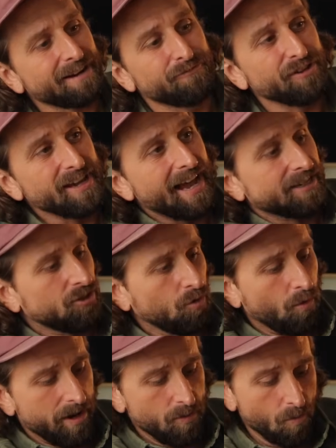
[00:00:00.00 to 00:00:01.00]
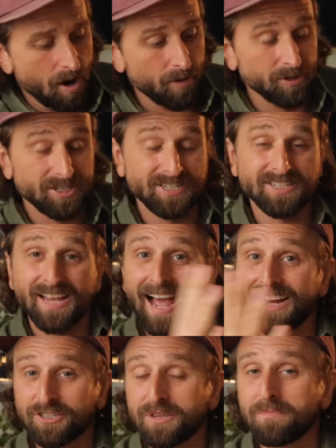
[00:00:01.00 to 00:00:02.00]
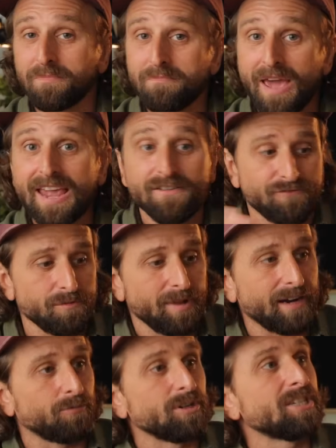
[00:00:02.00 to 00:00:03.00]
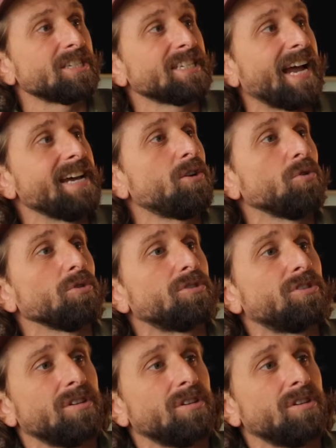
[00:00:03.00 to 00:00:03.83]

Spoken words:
VX21, which is actually made from like recycled